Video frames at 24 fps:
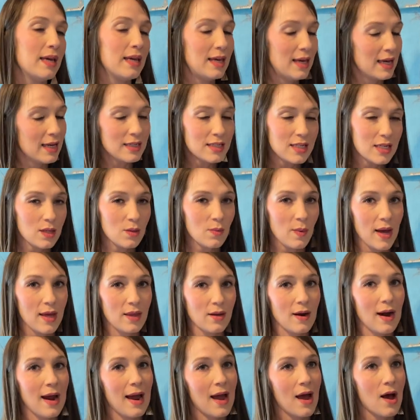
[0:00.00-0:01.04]
get to the
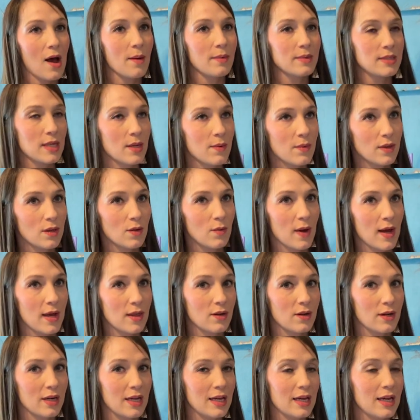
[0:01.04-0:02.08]
weather out, see what the
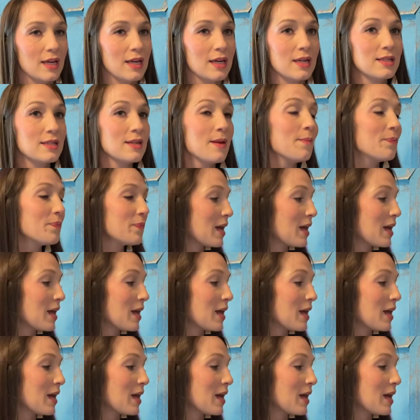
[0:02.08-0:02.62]
weather is,